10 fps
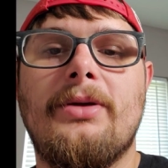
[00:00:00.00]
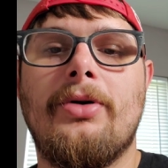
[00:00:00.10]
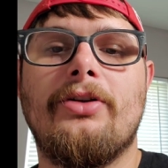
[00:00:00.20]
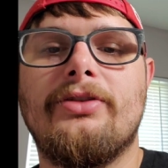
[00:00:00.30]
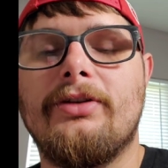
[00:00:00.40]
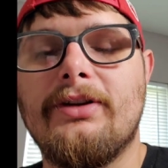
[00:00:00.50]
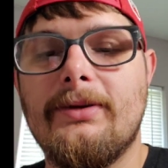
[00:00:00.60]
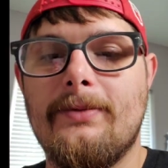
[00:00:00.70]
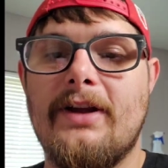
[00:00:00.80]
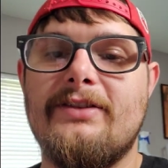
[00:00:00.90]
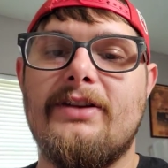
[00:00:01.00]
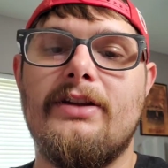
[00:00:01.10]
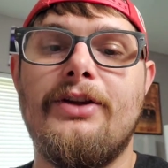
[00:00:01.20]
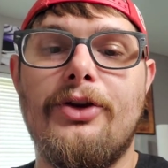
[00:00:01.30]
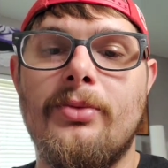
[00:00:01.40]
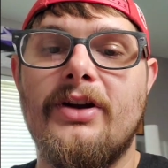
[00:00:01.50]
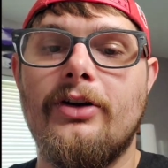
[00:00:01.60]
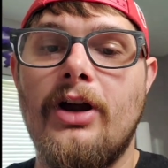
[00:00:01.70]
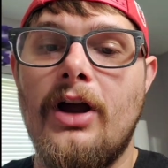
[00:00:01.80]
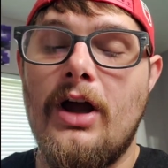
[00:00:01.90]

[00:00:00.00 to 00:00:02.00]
personally, and that's the incubator.